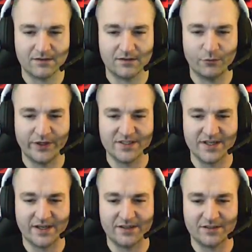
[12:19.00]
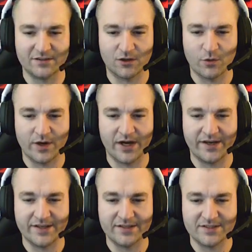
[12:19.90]
we decided to go ahead
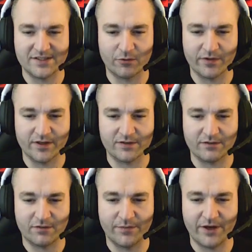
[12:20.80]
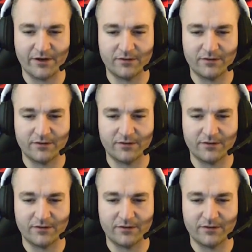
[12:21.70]
and stick with it from there.